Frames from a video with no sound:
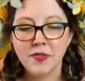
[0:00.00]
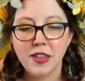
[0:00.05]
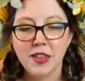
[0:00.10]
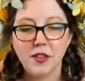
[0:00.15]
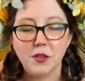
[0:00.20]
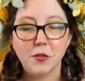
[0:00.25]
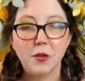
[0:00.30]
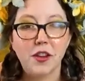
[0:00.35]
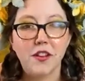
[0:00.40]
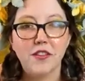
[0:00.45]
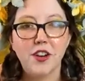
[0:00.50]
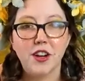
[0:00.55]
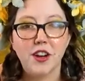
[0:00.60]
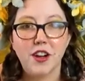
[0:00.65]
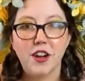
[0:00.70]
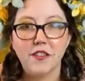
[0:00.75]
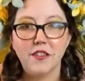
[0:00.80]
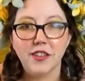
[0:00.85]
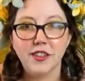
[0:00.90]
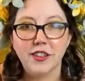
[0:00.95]
is one of our
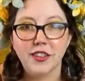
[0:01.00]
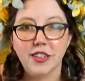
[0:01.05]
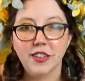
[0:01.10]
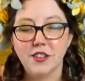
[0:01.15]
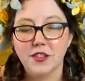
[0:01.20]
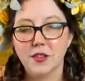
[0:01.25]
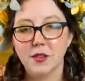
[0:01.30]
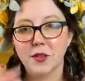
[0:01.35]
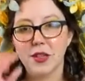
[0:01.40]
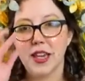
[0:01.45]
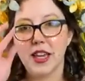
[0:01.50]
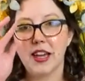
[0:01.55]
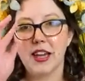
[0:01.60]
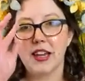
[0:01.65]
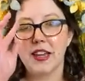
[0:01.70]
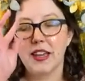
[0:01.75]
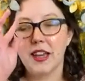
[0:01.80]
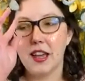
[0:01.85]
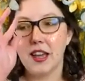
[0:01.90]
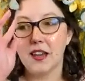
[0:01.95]
conversations we
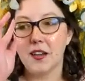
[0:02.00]
had.